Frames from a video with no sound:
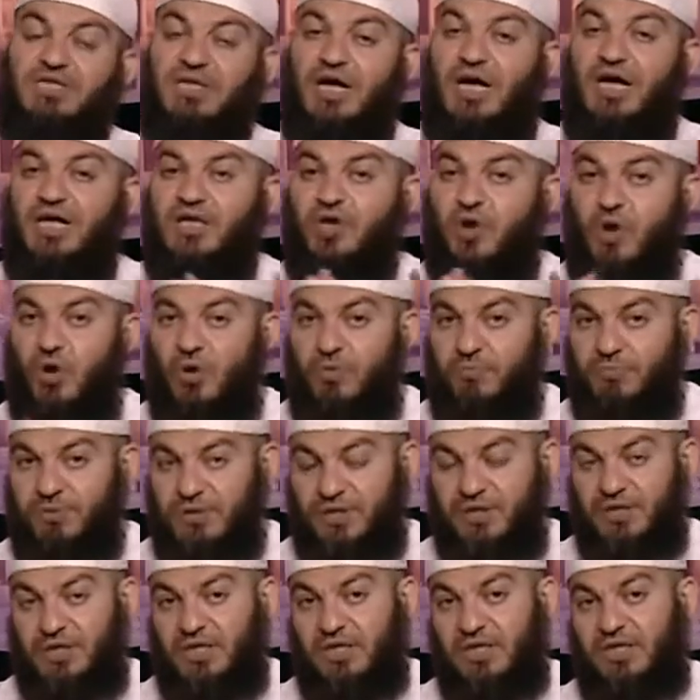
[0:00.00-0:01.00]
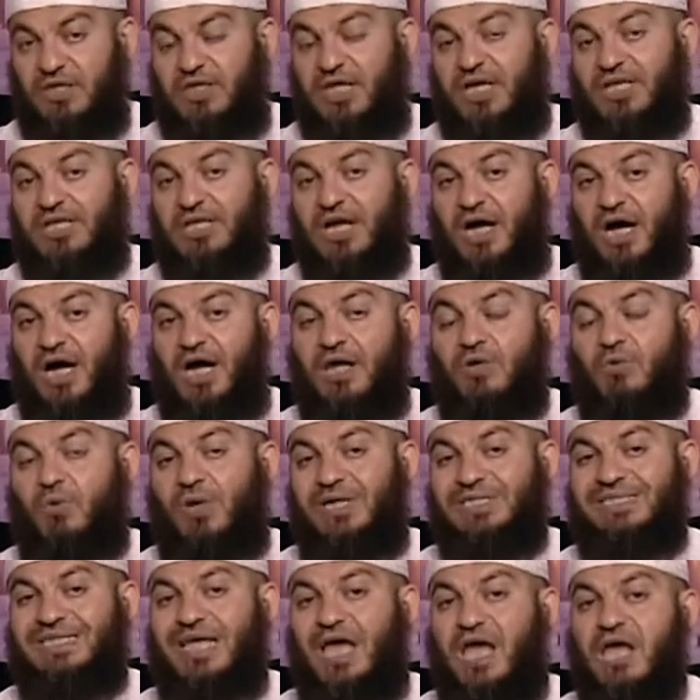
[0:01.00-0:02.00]
But I hope that
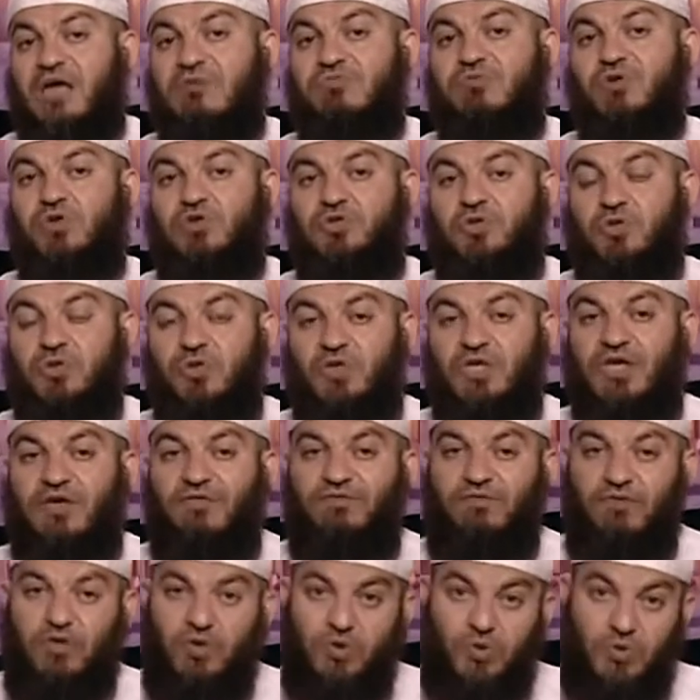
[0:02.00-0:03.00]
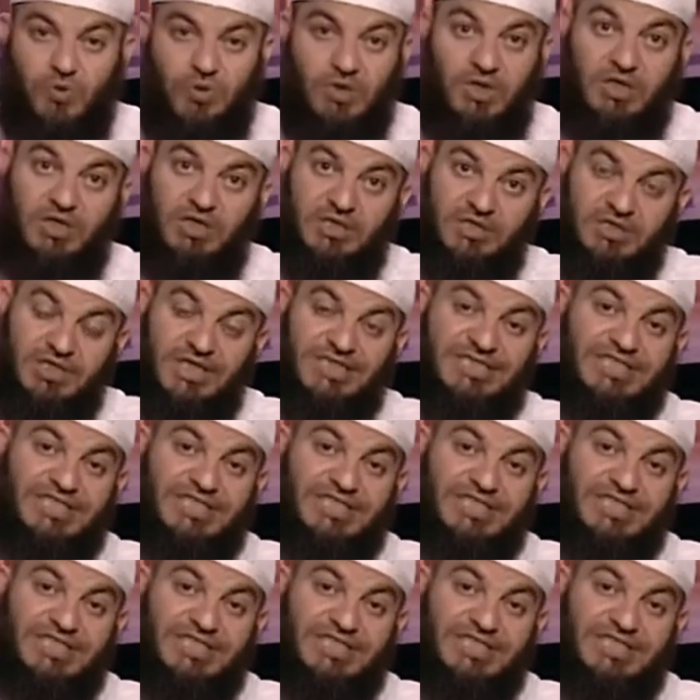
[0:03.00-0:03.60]
I was able to give you